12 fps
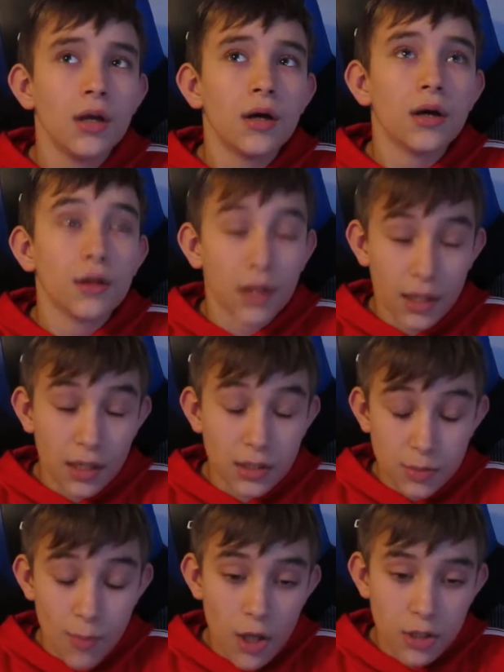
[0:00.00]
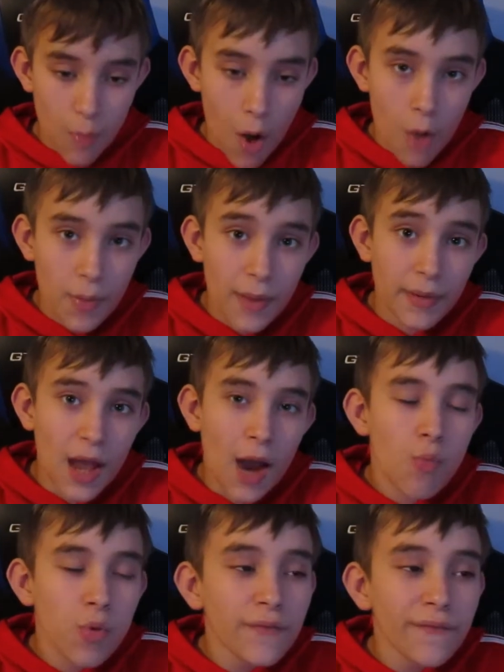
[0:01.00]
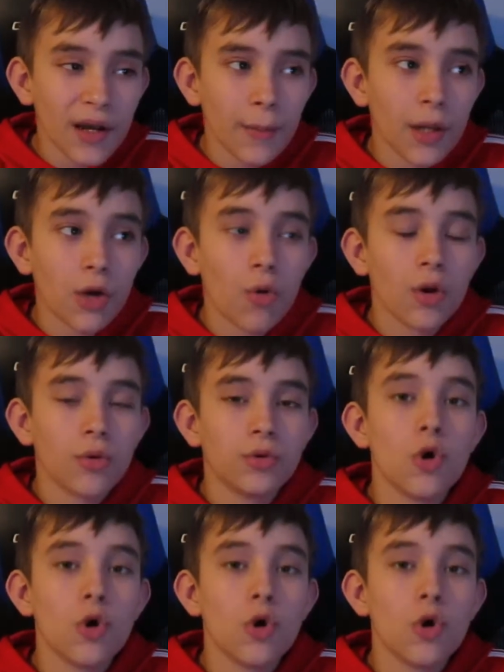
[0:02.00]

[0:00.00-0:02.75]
like a small baby, I wouldn't recommend going with